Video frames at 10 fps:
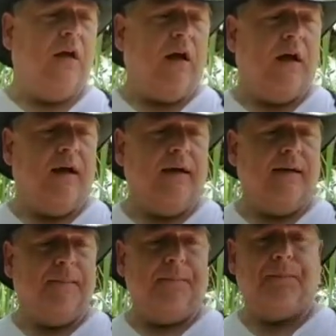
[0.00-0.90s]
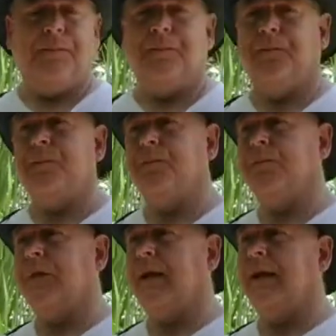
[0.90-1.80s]

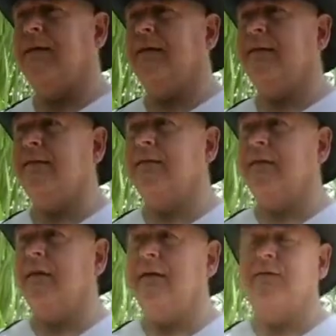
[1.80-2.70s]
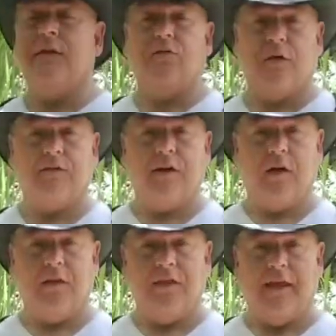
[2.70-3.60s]
And it's kind of interesting
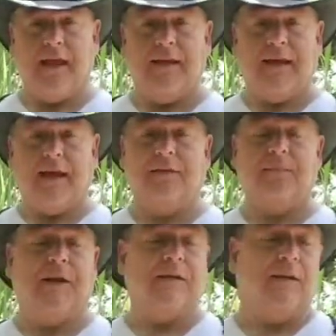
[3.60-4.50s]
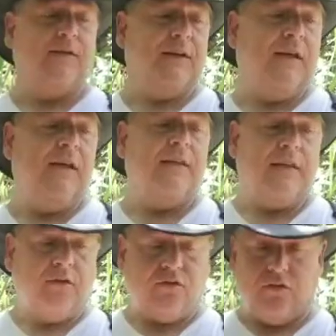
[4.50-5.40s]
on that aspect of it.
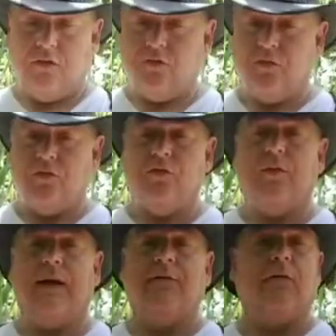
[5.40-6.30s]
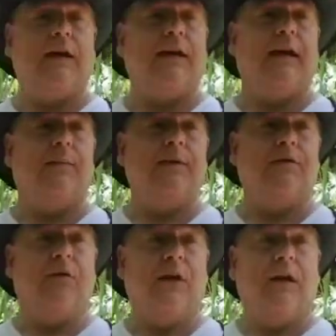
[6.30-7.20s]
The two do have great
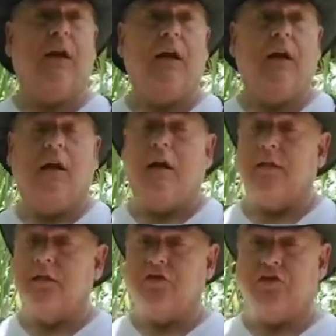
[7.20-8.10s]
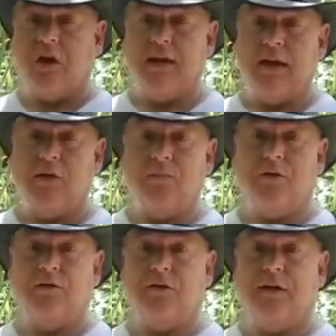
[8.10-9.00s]
chemistry. The shine out
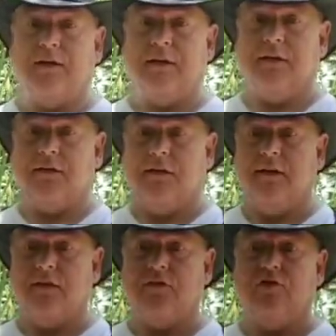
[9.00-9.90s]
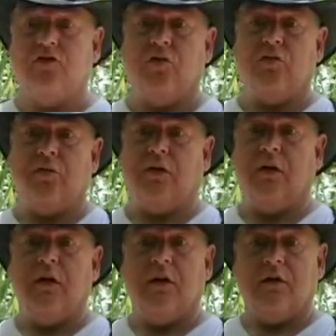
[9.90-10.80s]
person in this is Joe
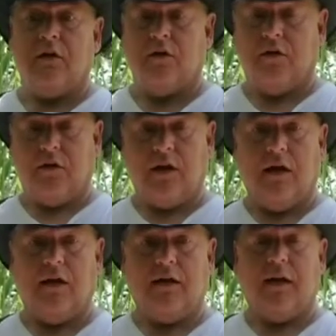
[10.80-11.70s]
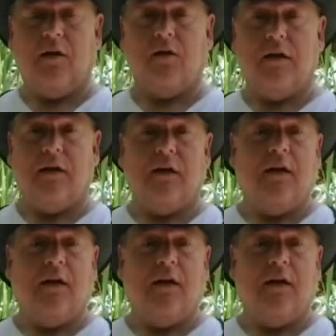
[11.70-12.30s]
Keery,